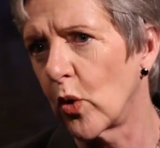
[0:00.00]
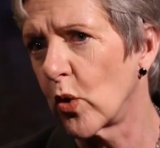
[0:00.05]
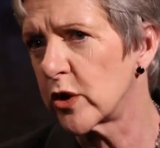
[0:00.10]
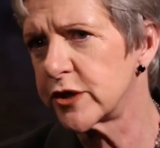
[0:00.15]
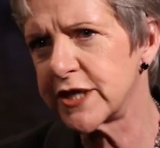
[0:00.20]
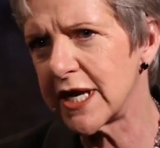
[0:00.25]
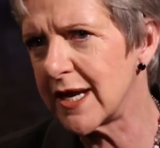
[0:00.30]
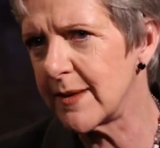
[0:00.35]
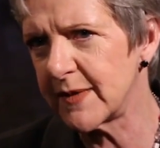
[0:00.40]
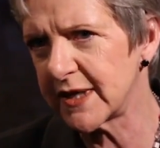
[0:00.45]

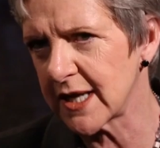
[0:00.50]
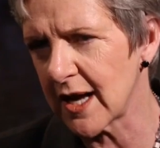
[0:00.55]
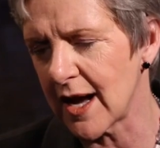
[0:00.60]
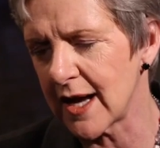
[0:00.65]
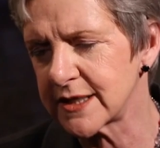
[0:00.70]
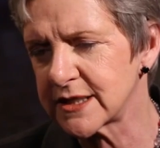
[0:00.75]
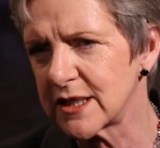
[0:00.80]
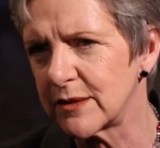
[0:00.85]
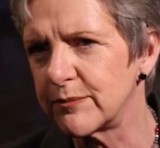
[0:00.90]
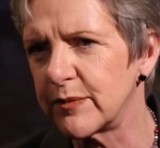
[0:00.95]
or
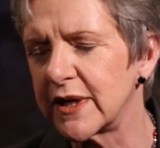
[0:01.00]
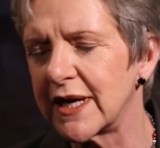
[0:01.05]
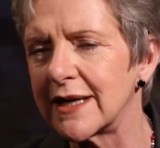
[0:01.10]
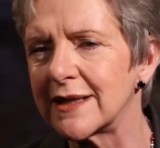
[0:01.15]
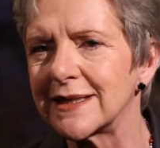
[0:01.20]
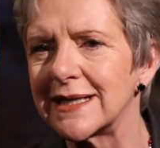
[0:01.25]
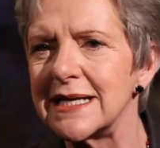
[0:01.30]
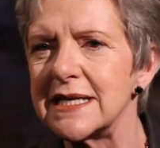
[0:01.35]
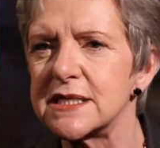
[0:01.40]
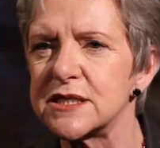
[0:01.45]
demonize him,
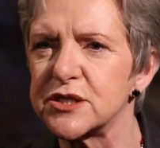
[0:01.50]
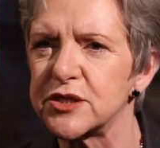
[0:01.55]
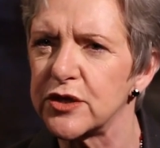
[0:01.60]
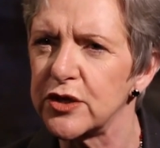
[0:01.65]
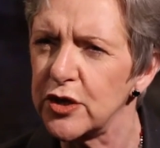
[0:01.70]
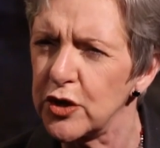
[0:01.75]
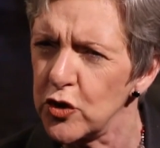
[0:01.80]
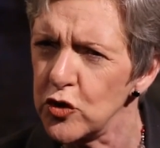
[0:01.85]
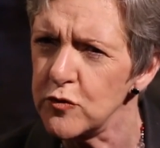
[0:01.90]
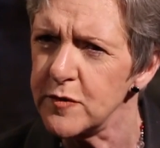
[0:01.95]
but at least
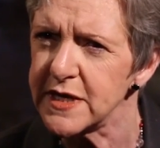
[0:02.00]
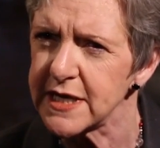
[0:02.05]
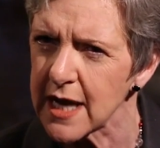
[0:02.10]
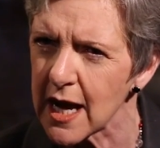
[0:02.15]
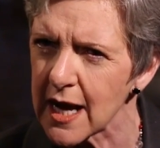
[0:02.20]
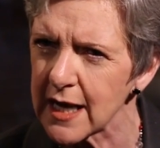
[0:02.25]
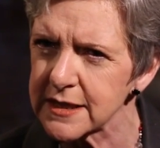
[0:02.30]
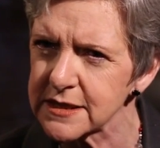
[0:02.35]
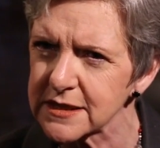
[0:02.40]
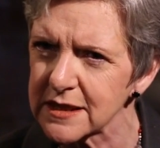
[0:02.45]
to
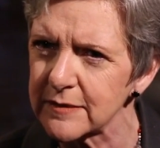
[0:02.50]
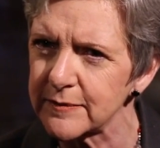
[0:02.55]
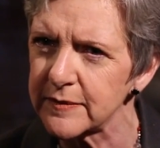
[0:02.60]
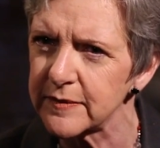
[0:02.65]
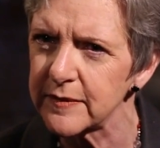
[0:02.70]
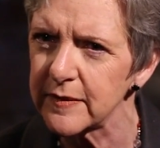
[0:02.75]
humanize him.